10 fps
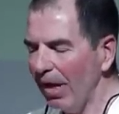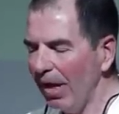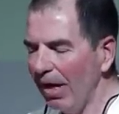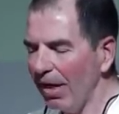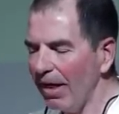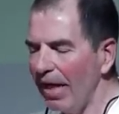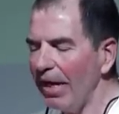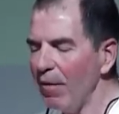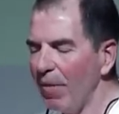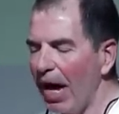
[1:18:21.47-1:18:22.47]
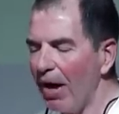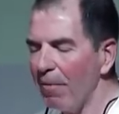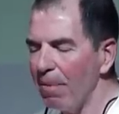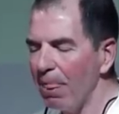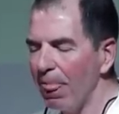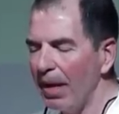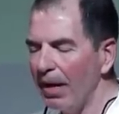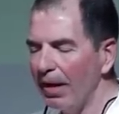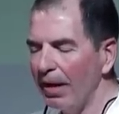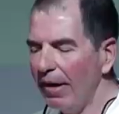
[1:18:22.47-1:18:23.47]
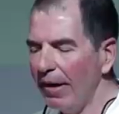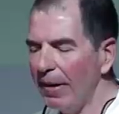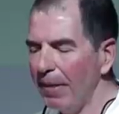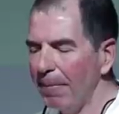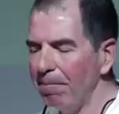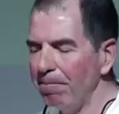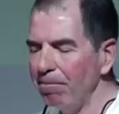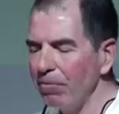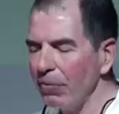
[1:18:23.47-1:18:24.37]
uh, think about um,